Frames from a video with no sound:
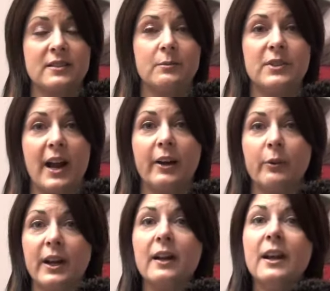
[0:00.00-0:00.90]
some
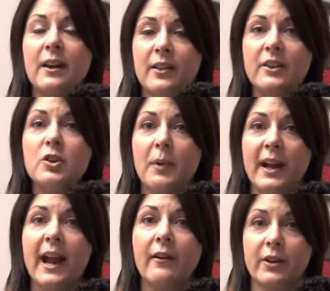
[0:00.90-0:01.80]
diarrhea, then you
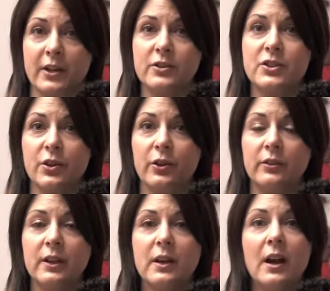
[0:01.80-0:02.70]
might have a
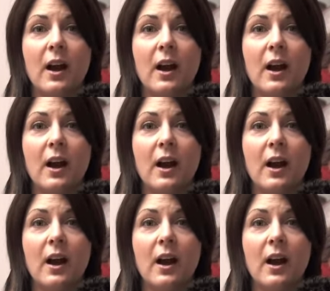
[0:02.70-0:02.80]
concern.